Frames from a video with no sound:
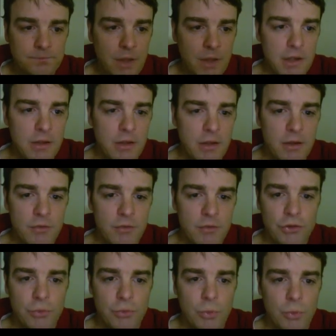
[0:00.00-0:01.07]
like uh,
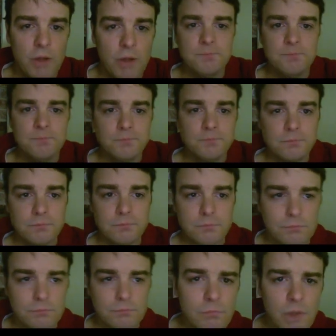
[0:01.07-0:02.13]
version one,
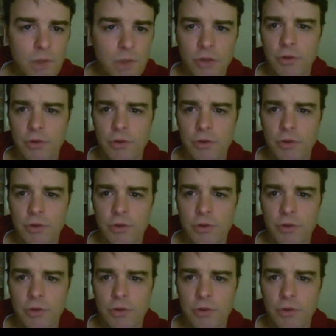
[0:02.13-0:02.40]
you also